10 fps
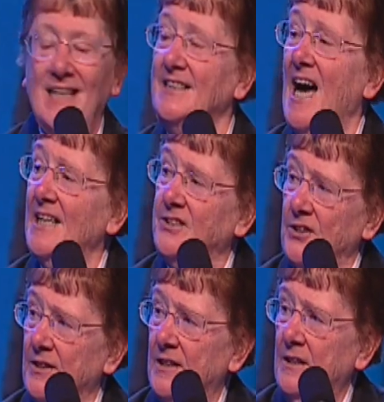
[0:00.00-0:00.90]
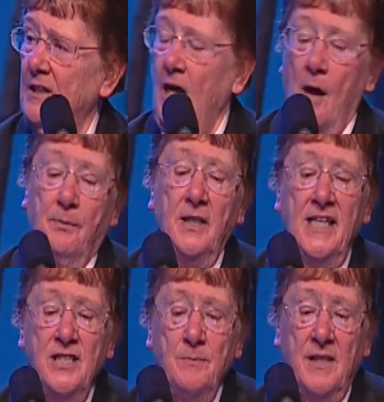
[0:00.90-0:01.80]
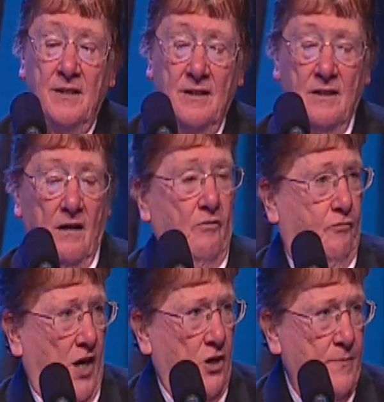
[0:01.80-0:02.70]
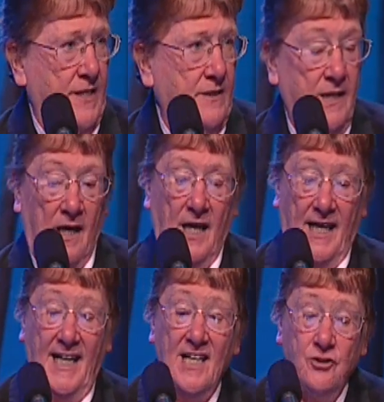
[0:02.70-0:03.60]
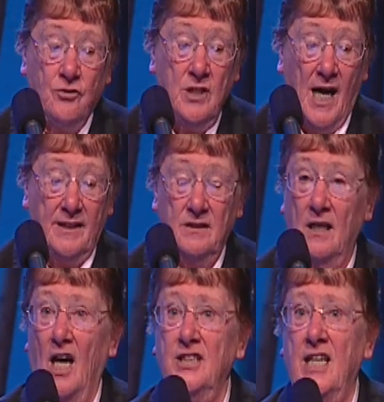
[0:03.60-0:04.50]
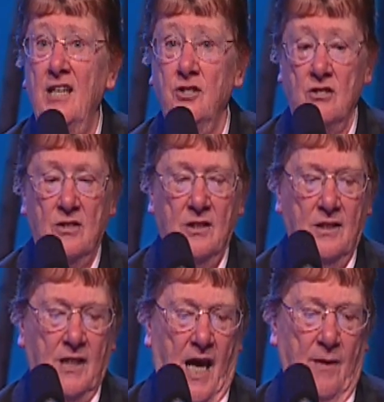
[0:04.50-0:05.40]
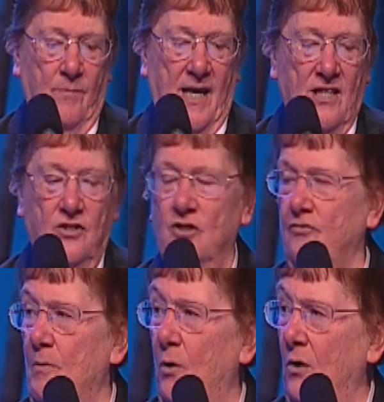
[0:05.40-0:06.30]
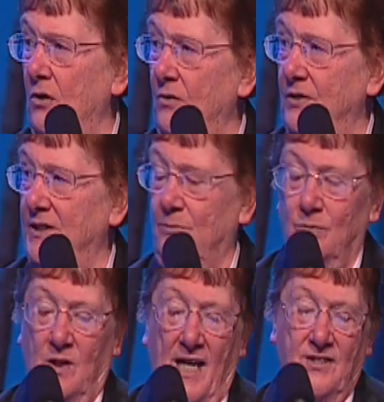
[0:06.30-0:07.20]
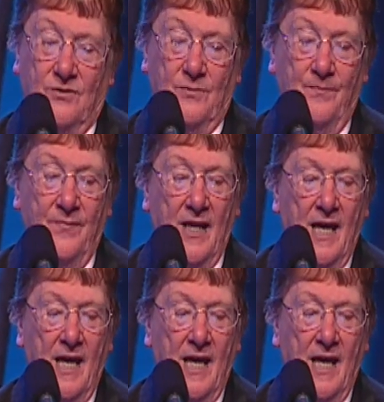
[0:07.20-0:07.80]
a doctor, a policeman, a fireman, an astronaut, a teacher came answers from all over the classroom.